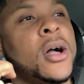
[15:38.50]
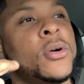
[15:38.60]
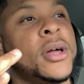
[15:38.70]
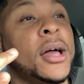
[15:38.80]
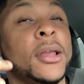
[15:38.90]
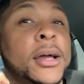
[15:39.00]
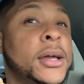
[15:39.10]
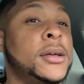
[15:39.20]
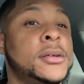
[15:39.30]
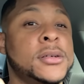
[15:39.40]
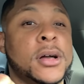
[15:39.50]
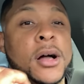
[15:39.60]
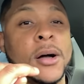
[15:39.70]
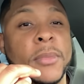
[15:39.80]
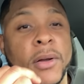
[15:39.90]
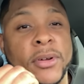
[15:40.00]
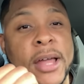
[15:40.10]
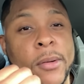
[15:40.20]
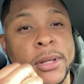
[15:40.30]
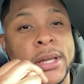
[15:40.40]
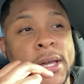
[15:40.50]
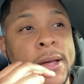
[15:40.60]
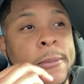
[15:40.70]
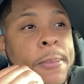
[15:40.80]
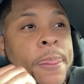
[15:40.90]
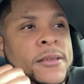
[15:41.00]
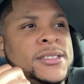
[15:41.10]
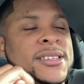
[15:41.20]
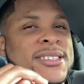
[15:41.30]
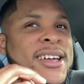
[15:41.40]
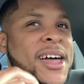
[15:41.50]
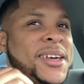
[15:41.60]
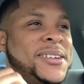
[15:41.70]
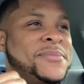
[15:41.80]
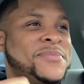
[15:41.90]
LA every now and again, just to kind of